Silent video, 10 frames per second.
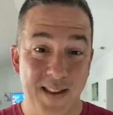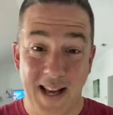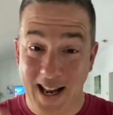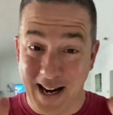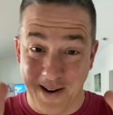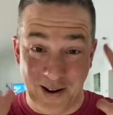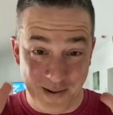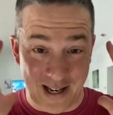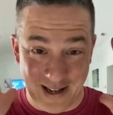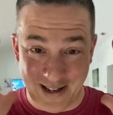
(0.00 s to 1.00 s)
Yeah, I was
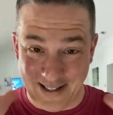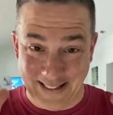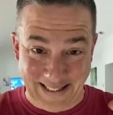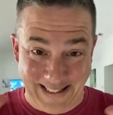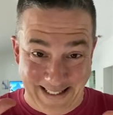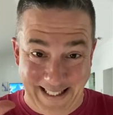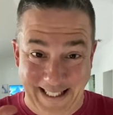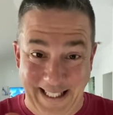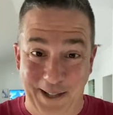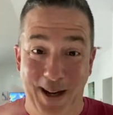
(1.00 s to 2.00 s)
like, I
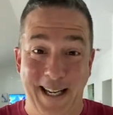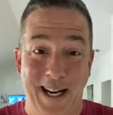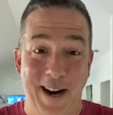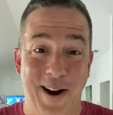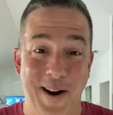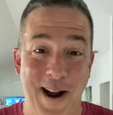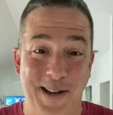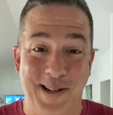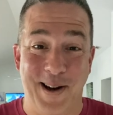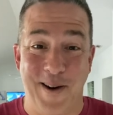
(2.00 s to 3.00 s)
can't wait to hear your
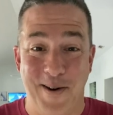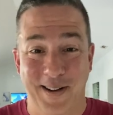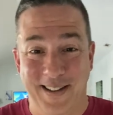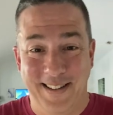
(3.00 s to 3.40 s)
next song.